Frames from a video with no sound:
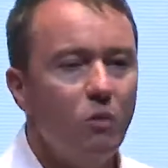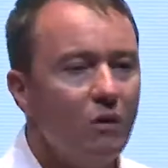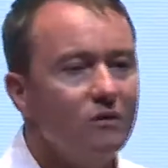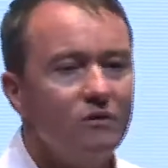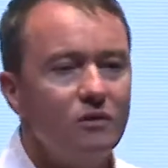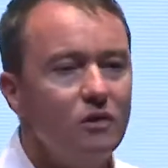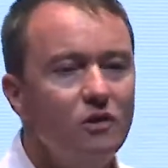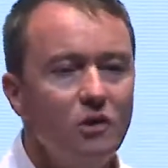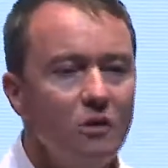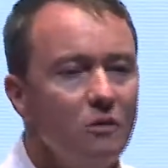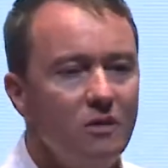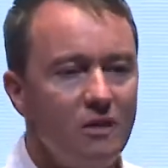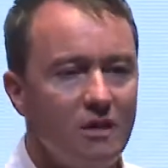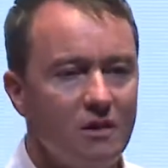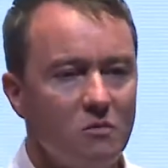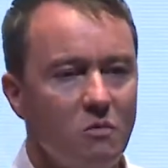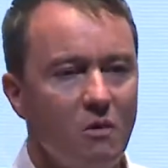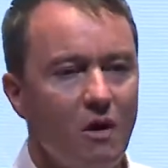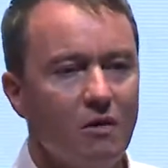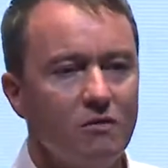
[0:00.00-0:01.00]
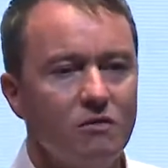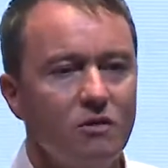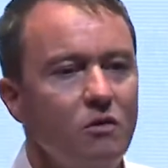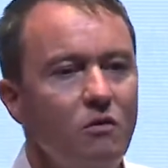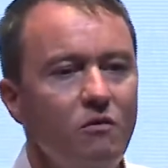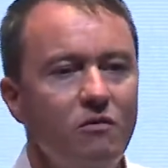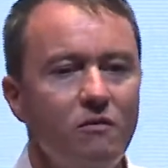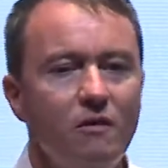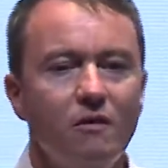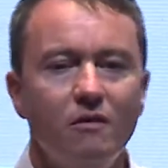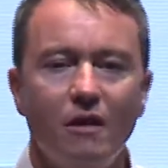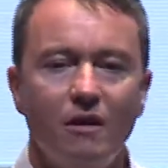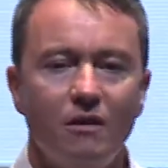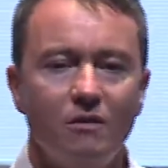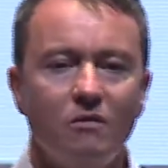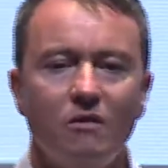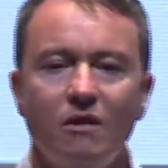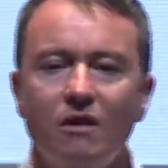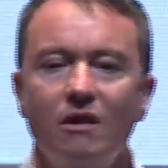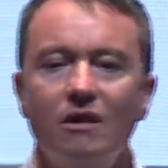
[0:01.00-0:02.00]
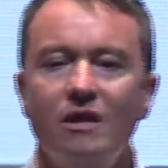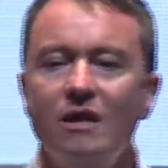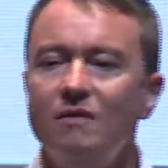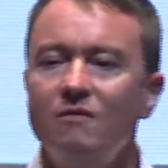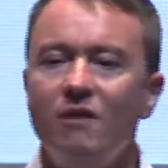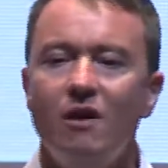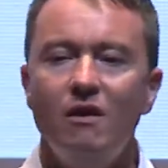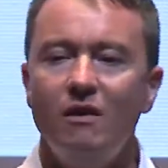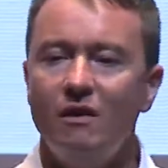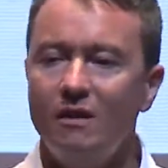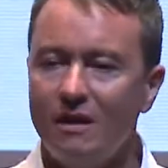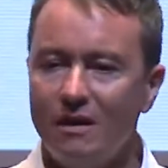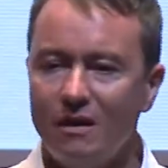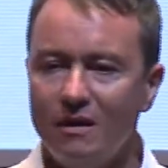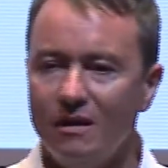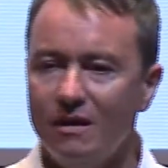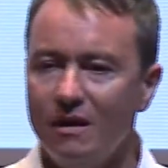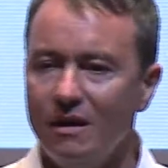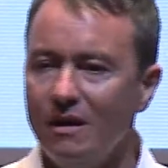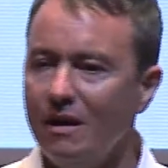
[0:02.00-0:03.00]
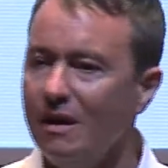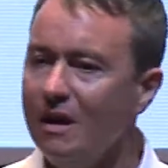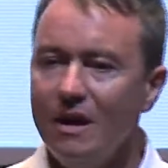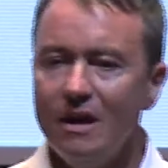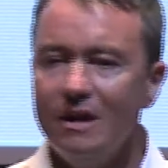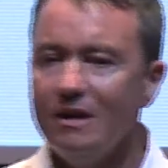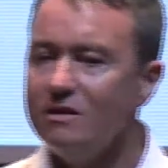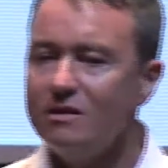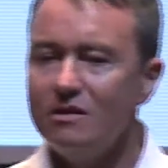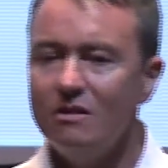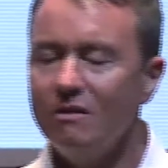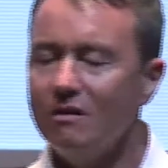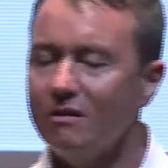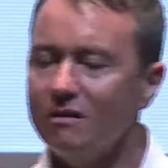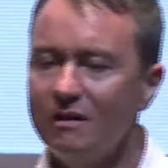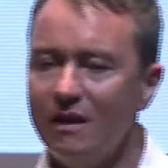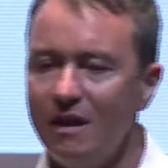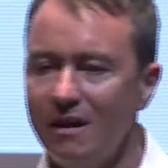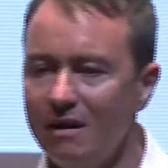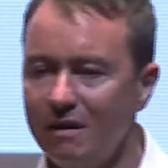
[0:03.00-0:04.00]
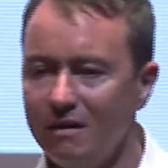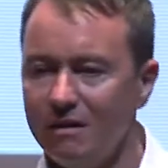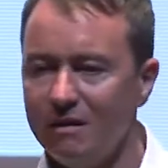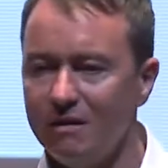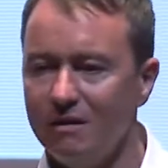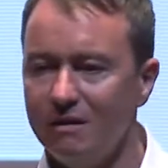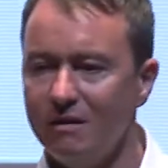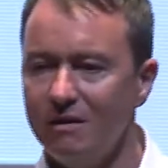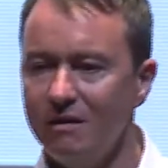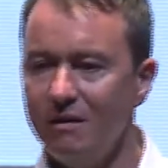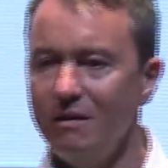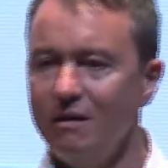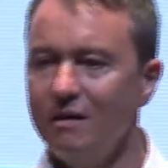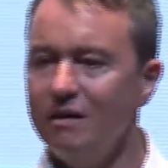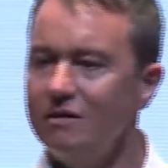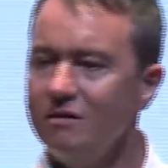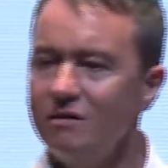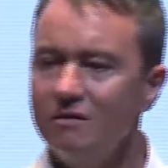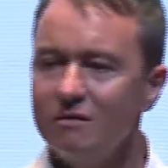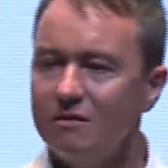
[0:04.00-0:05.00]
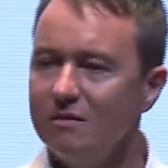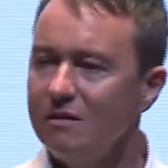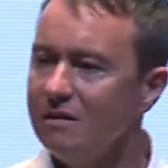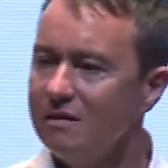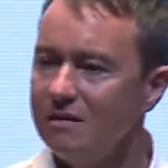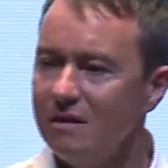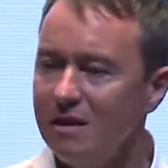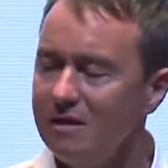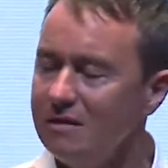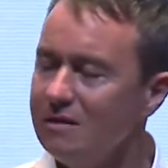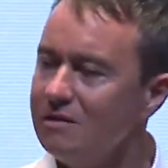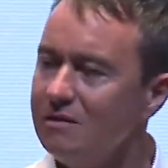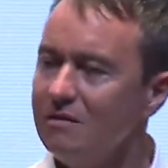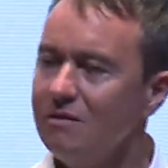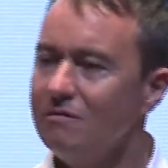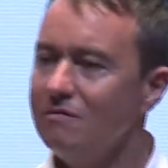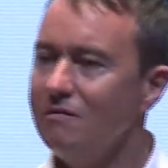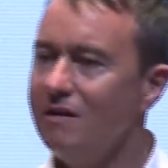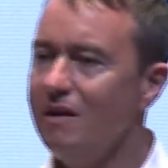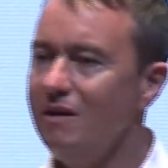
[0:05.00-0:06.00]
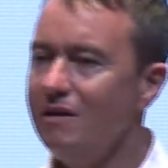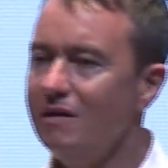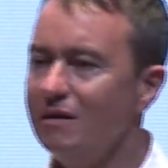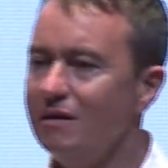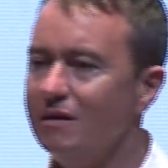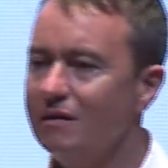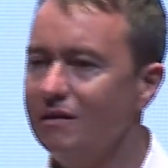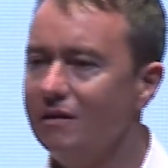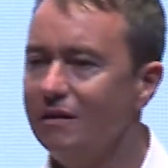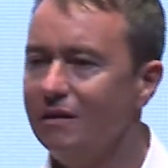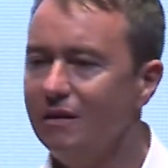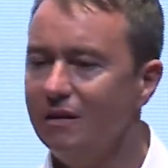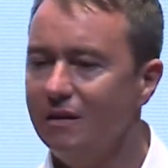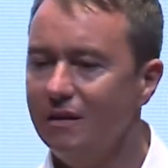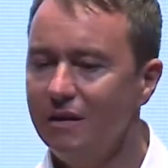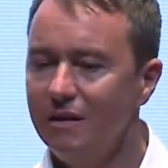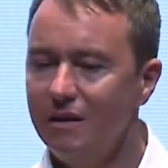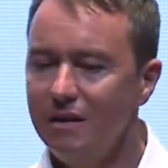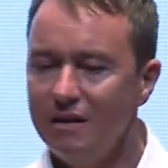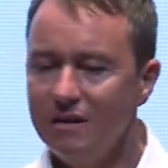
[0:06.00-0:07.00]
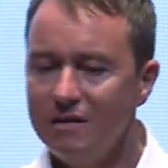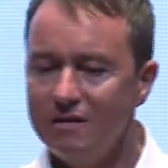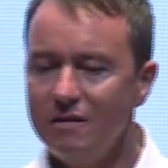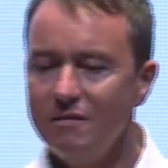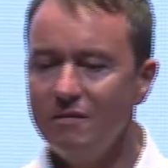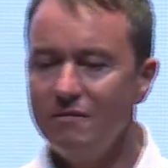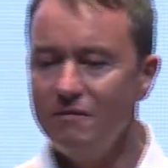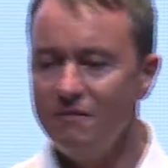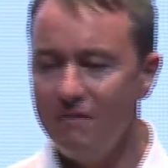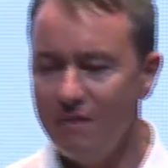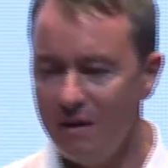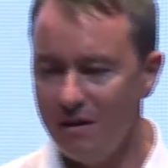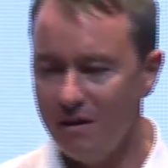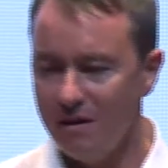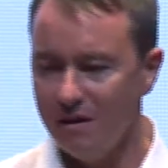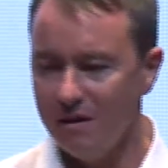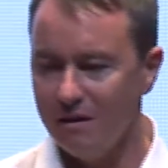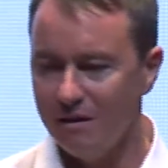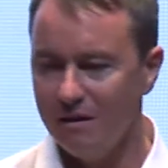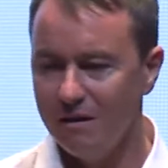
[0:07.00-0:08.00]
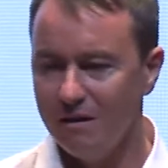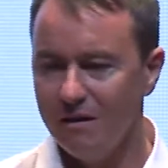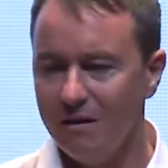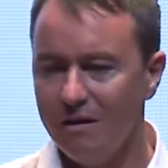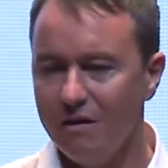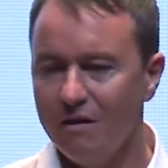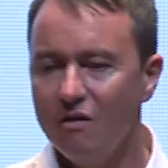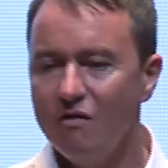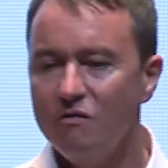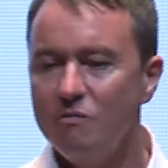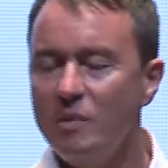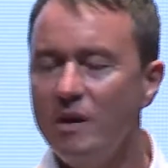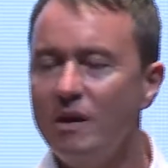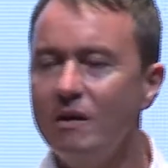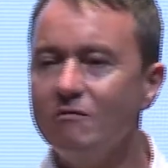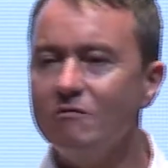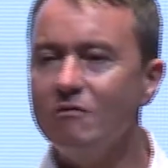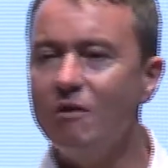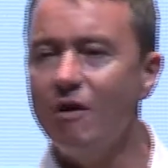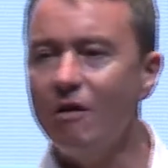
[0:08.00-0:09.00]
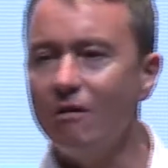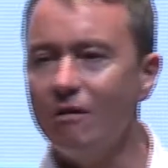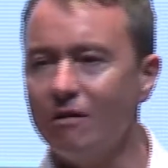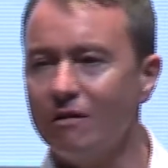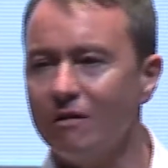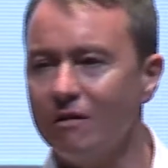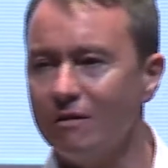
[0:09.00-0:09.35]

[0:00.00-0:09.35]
want to do in this world, so you feel like you're going to leave early. It's not death. It's not success. It's not failure. It's the fear of being wrong.